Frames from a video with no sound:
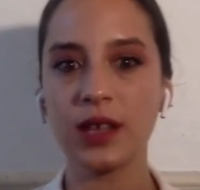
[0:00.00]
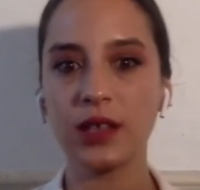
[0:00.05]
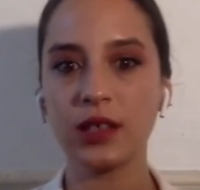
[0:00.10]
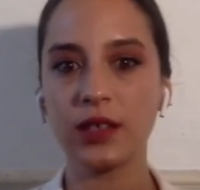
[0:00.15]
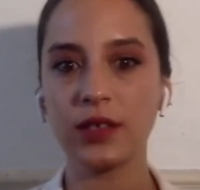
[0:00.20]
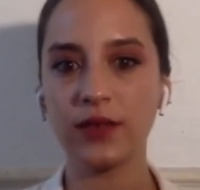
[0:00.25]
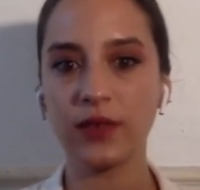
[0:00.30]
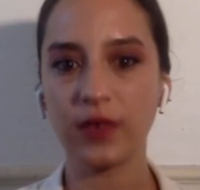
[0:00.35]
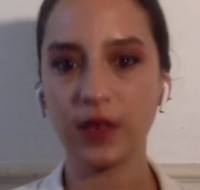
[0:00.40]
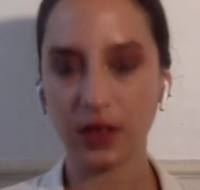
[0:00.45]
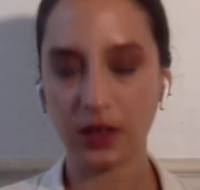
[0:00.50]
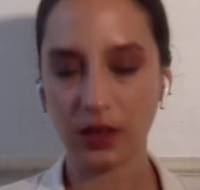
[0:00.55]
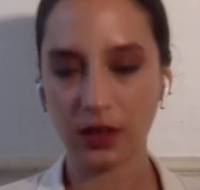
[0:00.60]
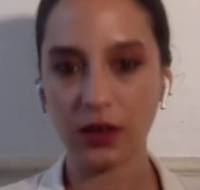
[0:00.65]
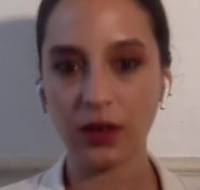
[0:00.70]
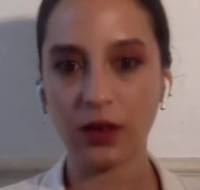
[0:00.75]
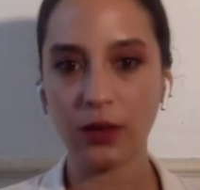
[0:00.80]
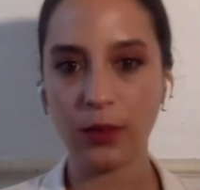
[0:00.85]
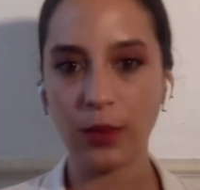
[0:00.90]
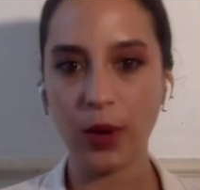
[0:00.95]

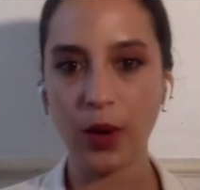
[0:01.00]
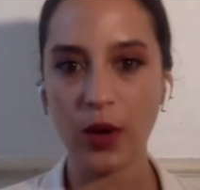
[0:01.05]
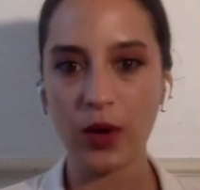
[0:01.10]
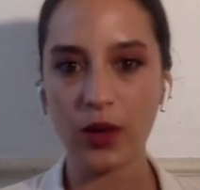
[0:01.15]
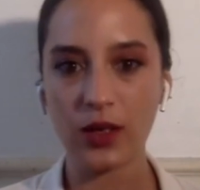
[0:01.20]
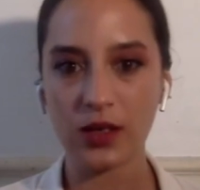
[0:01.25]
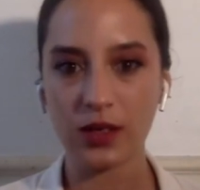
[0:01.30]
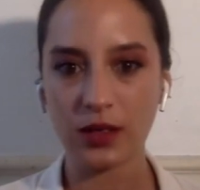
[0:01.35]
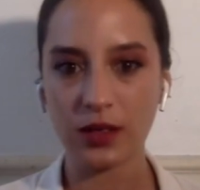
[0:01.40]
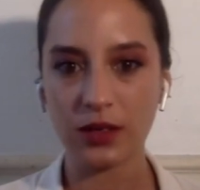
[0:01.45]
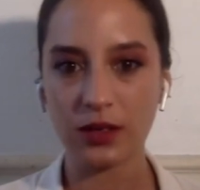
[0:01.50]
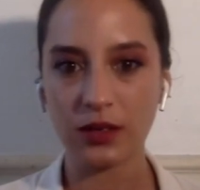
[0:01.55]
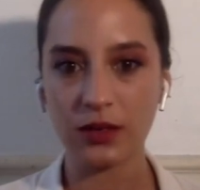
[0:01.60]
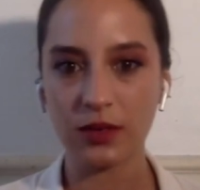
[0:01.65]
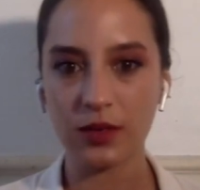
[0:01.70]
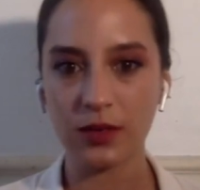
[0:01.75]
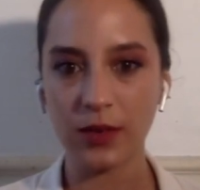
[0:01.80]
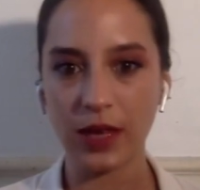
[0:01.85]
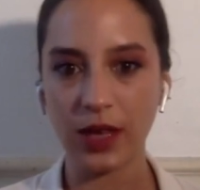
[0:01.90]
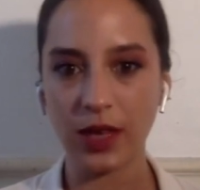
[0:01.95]
scientific uh,
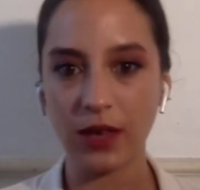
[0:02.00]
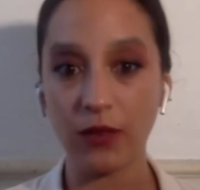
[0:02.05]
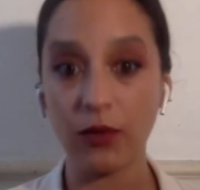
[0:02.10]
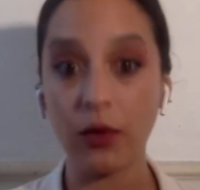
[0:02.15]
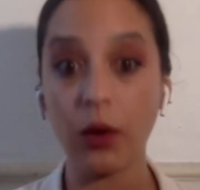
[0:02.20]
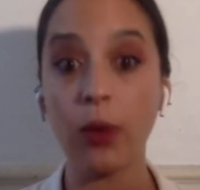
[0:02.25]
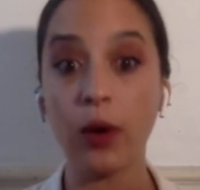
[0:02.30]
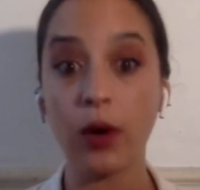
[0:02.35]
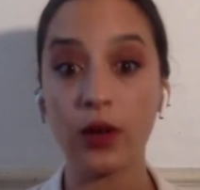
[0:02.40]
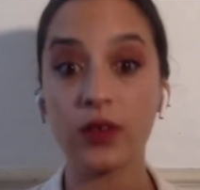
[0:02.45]
person who's making